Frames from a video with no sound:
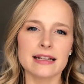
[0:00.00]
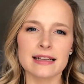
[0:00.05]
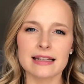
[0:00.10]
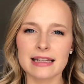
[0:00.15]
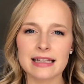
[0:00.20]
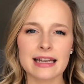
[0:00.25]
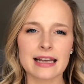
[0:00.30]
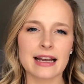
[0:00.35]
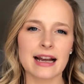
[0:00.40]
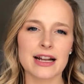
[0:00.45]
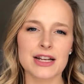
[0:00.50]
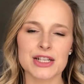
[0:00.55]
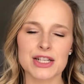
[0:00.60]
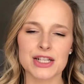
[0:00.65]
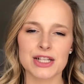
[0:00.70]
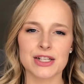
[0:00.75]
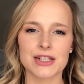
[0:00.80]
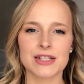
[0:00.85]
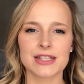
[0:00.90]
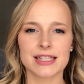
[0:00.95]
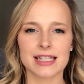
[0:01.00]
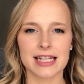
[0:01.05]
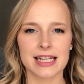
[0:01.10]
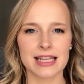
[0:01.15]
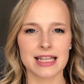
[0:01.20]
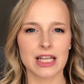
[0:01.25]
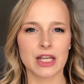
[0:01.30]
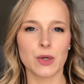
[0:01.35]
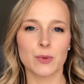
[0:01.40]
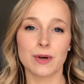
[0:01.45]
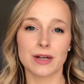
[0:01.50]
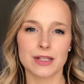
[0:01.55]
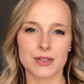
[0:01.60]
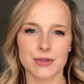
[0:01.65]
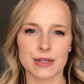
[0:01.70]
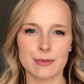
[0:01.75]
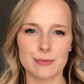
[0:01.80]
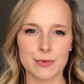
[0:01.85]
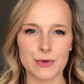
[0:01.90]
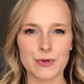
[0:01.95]
clinging onto your skin that you want
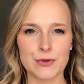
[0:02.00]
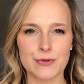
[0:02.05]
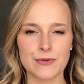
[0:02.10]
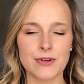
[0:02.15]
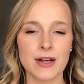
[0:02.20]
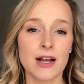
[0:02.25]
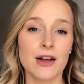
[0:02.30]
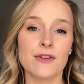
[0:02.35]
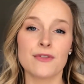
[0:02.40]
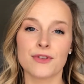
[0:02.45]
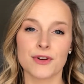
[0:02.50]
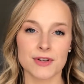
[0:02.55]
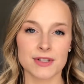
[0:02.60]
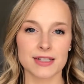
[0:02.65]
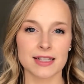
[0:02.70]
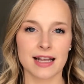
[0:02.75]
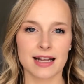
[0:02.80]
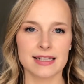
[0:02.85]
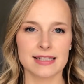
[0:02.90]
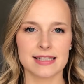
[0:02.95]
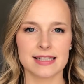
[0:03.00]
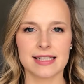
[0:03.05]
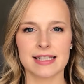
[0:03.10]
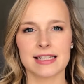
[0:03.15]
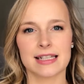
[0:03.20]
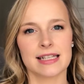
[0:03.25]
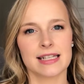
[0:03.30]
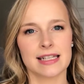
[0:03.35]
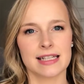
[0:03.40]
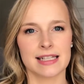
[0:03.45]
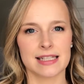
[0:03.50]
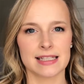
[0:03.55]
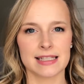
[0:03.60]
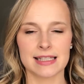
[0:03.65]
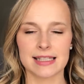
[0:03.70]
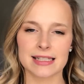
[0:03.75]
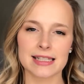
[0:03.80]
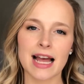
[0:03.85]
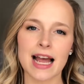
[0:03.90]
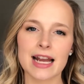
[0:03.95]
to remove. First cleansing is
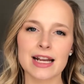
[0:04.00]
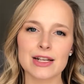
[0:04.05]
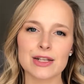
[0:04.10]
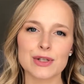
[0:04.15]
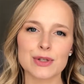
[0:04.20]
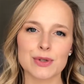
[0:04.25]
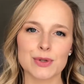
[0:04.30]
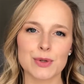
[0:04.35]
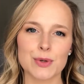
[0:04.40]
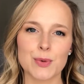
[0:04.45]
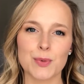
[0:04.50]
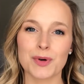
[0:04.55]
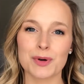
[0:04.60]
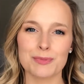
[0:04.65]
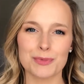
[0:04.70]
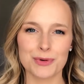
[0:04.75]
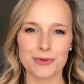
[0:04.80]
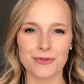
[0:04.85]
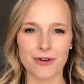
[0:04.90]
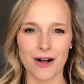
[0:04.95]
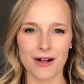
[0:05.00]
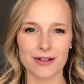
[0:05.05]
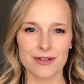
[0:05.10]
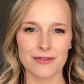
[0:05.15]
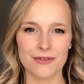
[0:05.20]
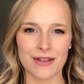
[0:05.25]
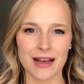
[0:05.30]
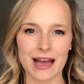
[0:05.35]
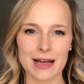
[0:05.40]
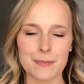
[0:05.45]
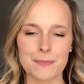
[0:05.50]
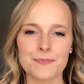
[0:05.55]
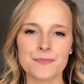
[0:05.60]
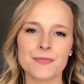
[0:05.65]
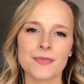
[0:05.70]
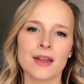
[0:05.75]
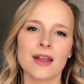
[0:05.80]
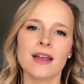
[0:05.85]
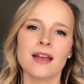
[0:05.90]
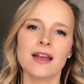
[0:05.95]
designed to remove all of that.
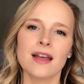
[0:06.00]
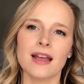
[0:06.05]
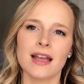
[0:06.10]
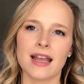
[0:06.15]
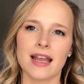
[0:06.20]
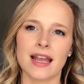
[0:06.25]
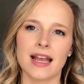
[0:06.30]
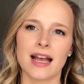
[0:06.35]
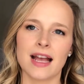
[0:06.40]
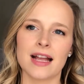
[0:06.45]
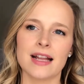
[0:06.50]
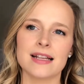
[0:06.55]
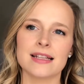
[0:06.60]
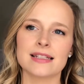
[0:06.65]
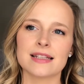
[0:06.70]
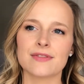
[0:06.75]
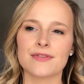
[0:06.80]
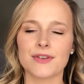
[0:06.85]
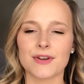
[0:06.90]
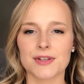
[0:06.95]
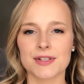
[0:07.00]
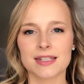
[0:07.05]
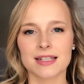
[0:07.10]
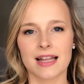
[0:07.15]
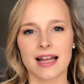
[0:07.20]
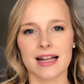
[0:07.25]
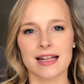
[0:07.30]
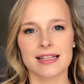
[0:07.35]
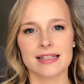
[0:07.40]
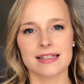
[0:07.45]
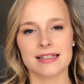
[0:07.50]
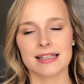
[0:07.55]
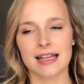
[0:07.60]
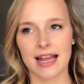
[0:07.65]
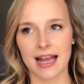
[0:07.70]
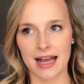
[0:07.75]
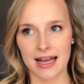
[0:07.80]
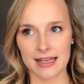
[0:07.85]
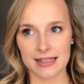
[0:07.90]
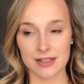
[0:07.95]
And a first cleanse
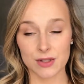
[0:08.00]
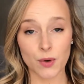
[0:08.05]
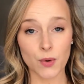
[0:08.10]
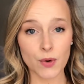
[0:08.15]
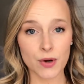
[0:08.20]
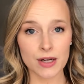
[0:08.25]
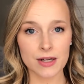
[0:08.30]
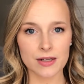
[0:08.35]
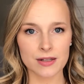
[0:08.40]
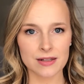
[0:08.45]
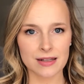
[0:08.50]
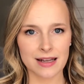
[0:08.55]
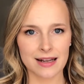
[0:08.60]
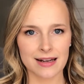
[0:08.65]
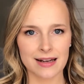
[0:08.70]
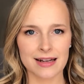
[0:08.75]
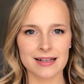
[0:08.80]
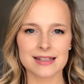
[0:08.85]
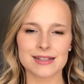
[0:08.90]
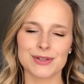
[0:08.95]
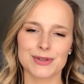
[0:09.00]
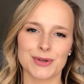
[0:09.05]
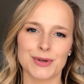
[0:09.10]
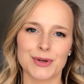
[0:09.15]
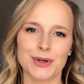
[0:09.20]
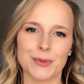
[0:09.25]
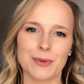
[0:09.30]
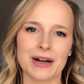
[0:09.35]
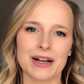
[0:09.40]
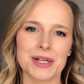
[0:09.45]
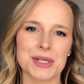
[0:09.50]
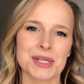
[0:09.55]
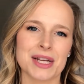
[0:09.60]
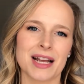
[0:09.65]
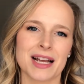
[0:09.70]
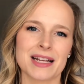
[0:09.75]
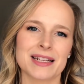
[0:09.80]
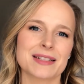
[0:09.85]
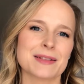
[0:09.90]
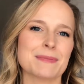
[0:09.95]
has oil in it, so you want to
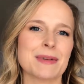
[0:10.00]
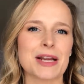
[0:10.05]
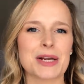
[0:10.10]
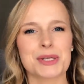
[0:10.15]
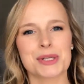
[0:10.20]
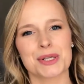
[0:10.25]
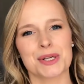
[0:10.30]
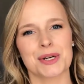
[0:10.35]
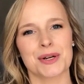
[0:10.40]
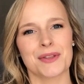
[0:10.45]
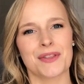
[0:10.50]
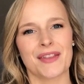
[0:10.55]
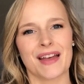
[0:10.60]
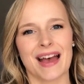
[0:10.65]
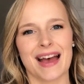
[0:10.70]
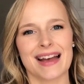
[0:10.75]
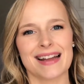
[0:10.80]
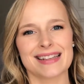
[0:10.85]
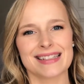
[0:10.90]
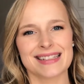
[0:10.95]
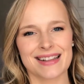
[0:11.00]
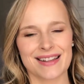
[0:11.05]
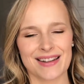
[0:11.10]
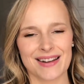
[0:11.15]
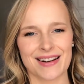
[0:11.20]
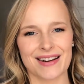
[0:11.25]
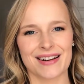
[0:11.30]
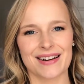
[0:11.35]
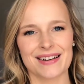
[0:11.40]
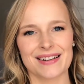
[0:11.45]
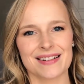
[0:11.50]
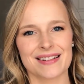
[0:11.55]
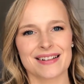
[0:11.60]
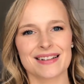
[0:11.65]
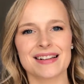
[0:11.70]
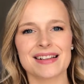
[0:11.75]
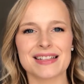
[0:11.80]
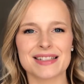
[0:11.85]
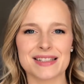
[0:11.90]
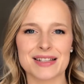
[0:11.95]
check to make sure that there
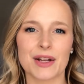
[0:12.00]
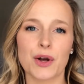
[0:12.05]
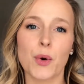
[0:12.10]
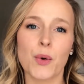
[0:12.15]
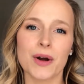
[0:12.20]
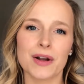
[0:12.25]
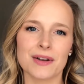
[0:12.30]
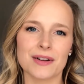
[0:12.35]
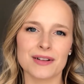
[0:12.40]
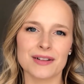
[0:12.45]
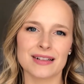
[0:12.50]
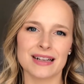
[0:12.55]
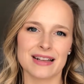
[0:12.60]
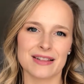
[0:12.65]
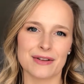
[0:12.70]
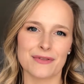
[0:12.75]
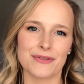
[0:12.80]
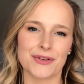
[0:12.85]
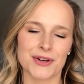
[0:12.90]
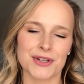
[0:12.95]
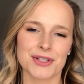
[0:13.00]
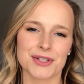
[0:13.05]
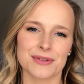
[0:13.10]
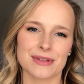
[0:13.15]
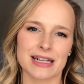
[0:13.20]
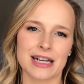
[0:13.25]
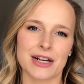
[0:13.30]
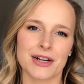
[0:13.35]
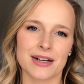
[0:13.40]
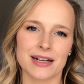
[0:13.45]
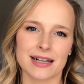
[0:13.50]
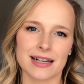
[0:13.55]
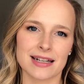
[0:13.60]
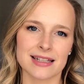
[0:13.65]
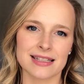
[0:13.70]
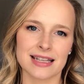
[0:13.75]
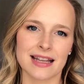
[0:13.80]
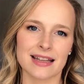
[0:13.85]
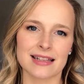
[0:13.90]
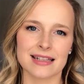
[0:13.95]
is oil in the first 3
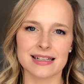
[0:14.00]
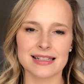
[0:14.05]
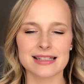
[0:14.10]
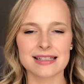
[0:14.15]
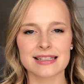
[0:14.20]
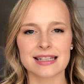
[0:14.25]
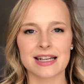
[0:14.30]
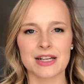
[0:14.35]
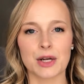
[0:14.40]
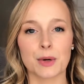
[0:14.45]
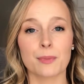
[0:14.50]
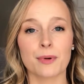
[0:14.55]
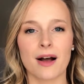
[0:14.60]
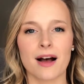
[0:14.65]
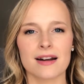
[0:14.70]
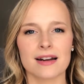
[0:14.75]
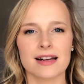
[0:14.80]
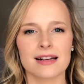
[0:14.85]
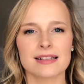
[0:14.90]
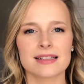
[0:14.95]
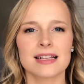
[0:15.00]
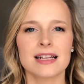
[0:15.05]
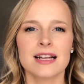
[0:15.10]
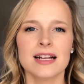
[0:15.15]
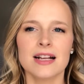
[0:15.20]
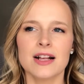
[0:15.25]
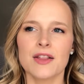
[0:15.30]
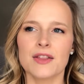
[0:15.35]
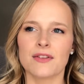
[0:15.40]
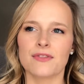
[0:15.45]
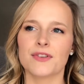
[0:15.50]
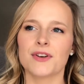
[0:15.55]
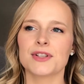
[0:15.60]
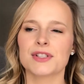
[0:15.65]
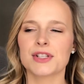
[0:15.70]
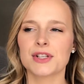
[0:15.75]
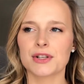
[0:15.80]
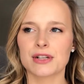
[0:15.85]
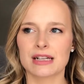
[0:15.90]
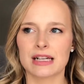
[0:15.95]
ingredients at least in your product. The first
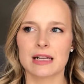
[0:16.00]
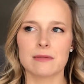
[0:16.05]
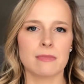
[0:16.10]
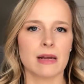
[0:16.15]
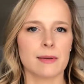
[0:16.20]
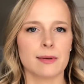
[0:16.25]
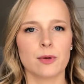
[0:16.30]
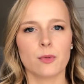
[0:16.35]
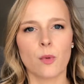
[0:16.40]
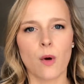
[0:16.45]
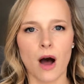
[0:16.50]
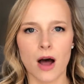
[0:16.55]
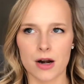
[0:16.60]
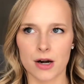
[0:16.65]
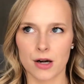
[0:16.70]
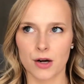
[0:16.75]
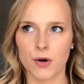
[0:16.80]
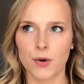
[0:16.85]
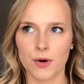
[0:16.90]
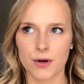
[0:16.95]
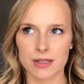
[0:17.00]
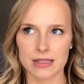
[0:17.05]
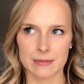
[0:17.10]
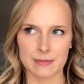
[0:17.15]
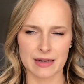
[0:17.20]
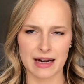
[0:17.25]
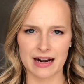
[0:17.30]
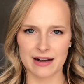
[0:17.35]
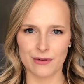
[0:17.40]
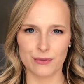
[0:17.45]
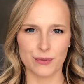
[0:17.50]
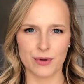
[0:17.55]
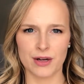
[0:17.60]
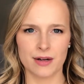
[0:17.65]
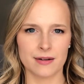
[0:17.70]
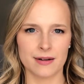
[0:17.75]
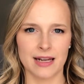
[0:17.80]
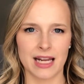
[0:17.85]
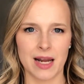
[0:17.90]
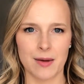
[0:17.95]
ingredient may be water or some kind of
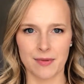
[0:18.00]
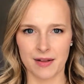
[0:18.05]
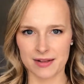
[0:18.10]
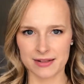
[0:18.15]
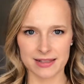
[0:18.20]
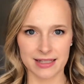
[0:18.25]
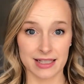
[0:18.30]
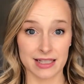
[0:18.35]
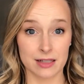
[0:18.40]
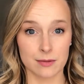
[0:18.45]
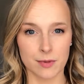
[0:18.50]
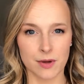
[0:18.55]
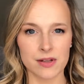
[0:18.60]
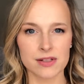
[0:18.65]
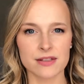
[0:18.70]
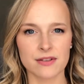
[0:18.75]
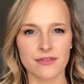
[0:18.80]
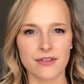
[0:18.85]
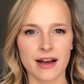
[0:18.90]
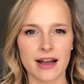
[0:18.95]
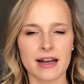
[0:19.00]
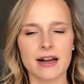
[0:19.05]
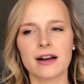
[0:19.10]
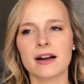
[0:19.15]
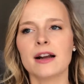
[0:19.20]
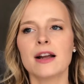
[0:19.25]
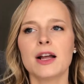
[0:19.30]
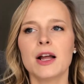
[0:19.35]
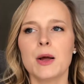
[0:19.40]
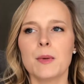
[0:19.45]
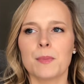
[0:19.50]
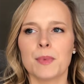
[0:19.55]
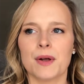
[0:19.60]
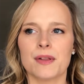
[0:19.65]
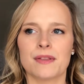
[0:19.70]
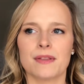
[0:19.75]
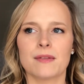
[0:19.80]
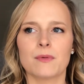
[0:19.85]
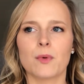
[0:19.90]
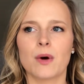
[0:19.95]
weird name that's like an emulsifier,
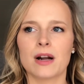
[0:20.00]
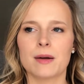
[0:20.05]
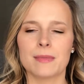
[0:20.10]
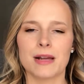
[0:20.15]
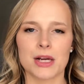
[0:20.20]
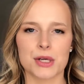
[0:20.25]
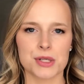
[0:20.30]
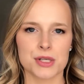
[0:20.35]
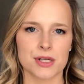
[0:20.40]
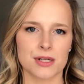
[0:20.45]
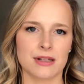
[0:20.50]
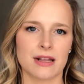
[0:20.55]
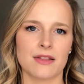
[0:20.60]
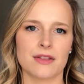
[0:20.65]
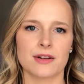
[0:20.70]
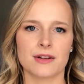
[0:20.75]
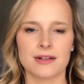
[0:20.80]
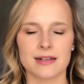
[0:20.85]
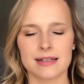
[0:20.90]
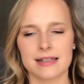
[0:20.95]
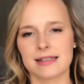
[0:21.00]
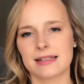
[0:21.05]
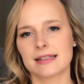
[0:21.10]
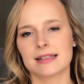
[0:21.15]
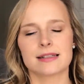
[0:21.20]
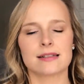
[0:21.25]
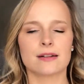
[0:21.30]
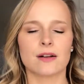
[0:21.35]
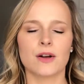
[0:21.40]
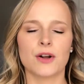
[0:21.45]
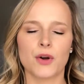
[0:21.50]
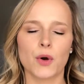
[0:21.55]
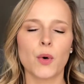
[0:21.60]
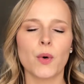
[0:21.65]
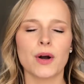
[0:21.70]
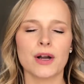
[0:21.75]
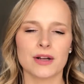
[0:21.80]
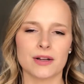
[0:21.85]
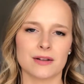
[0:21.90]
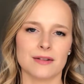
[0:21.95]
but you want to make sure that there is an
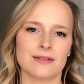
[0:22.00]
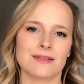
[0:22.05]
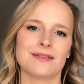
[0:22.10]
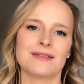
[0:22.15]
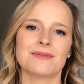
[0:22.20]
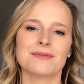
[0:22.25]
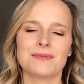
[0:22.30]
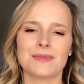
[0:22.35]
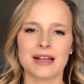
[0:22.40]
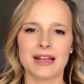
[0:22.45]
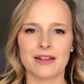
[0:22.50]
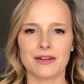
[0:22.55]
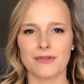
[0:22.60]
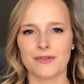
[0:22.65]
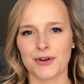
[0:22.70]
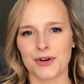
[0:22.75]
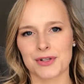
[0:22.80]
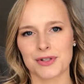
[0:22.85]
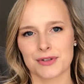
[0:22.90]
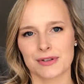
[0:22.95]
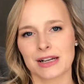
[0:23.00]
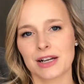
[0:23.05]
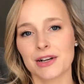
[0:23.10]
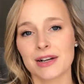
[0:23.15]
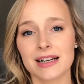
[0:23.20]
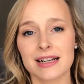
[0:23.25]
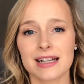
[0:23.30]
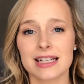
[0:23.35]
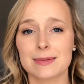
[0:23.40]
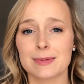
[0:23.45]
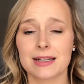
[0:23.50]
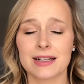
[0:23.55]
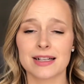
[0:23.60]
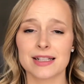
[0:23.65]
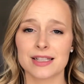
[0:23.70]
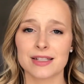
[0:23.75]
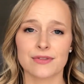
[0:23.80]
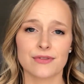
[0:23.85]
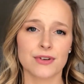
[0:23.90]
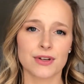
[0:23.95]
oil in the first 3 ingredients,
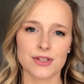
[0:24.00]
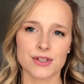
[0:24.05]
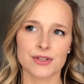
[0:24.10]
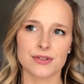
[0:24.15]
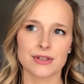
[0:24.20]
because the first